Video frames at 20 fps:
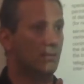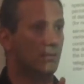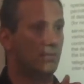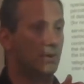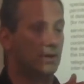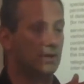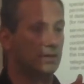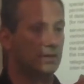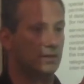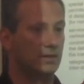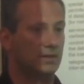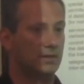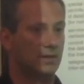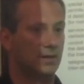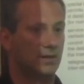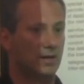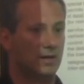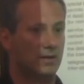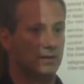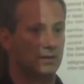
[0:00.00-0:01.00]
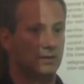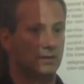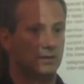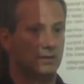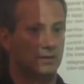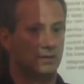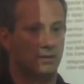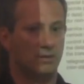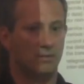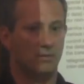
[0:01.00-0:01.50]
But there are
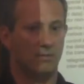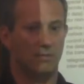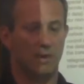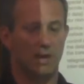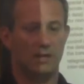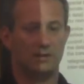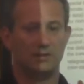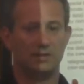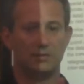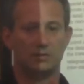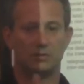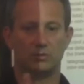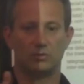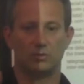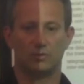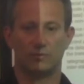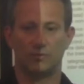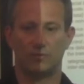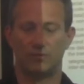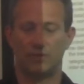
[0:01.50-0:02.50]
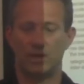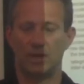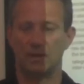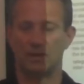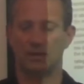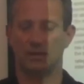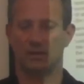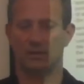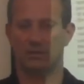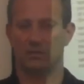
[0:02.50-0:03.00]
multitude of
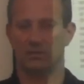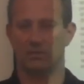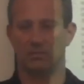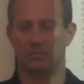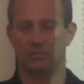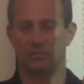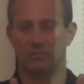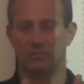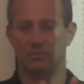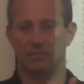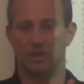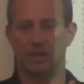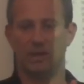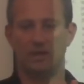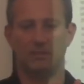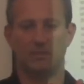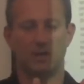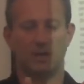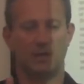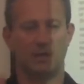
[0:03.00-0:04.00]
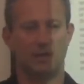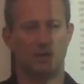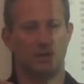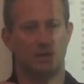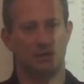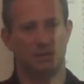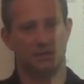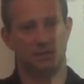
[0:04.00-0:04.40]
phase or many